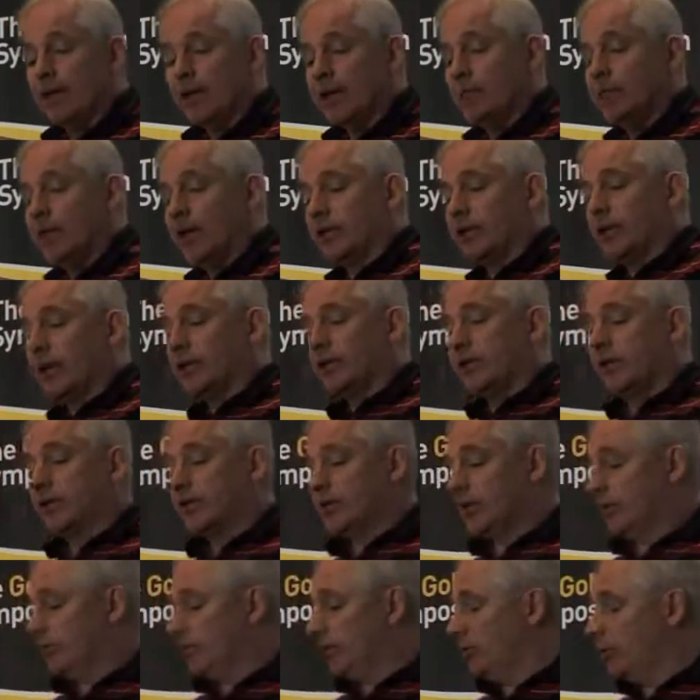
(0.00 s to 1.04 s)
And by
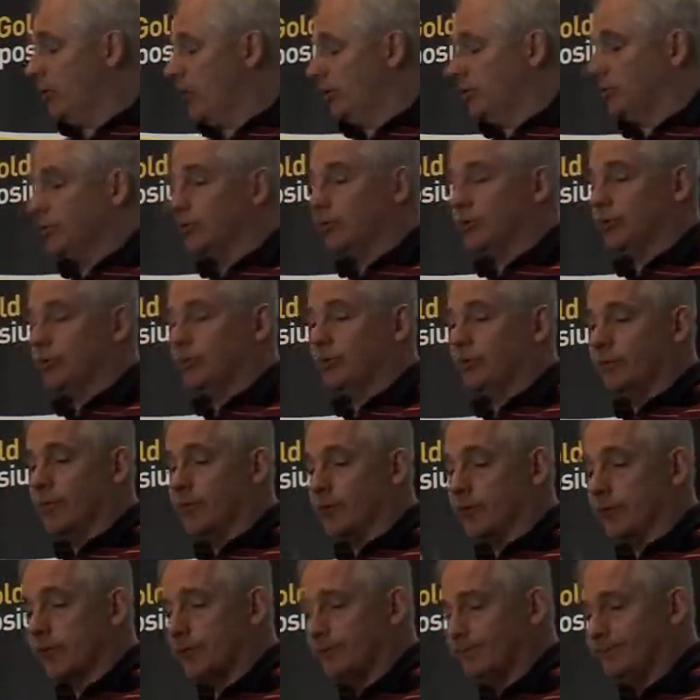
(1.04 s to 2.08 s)
1971 it was all too
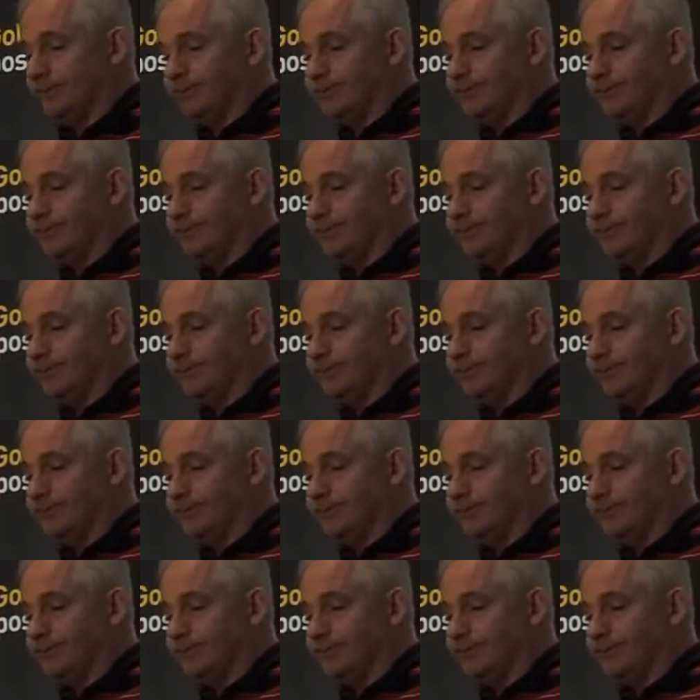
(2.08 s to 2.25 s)
much,